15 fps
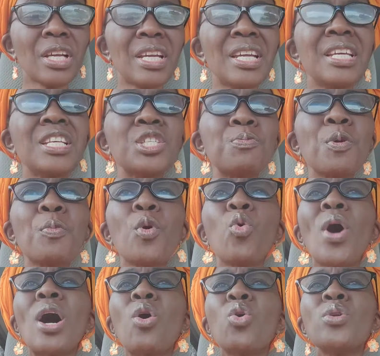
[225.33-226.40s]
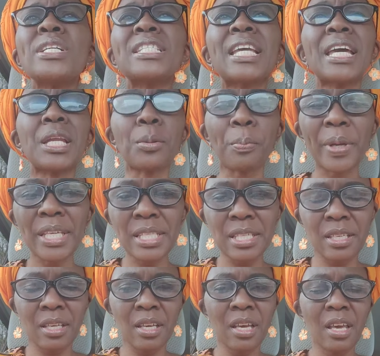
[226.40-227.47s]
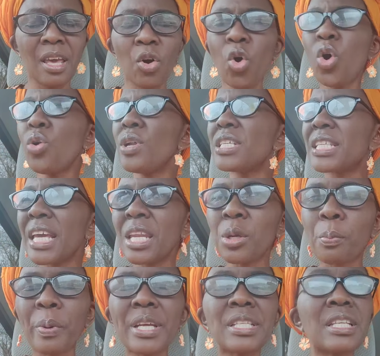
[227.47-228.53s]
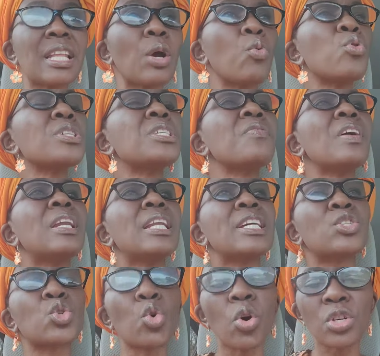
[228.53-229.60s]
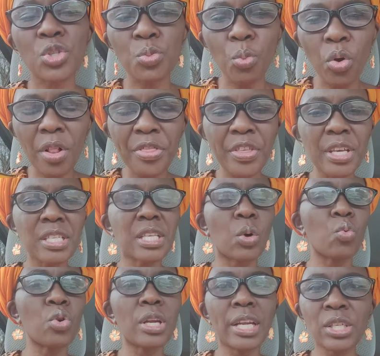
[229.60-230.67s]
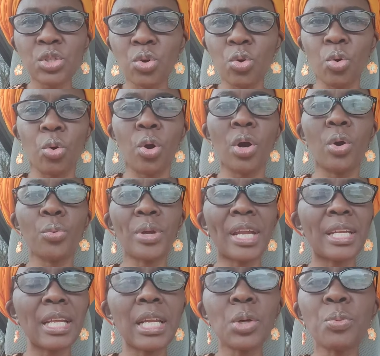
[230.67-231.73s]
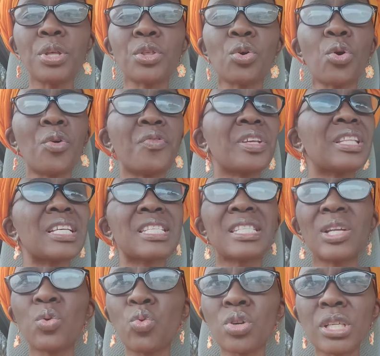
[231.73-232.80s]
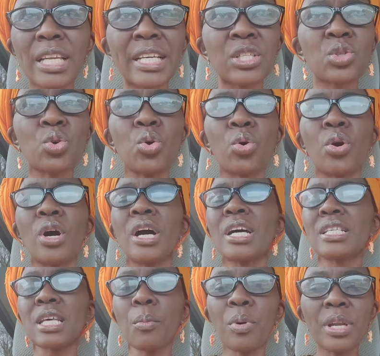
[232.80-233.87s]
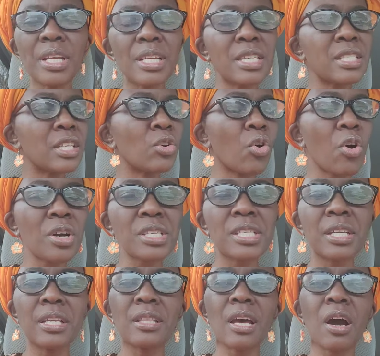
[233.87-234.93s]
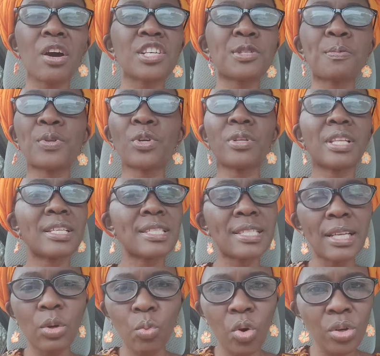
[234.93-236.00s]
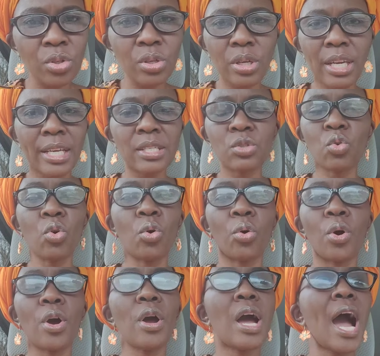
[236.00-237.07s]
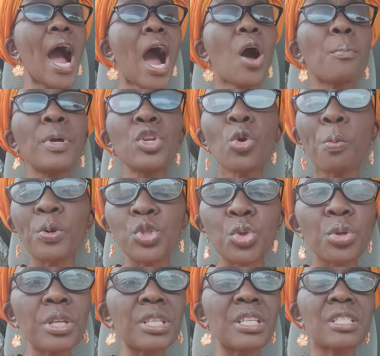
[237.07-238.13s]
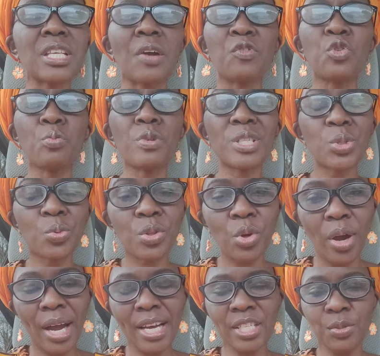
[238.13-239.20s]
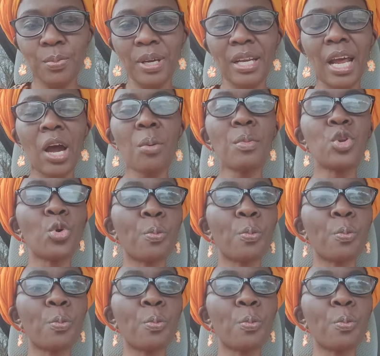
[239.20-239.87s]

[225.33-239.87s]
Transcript: it is people who are always getting petty. Always getting petty. They won't even let go. Small things they won't let go. We are dealing with COVID, they still won't let go. Somebody is in oxygen in the hospital, they still won't let go. How many opportunities have you missed with your husband? How many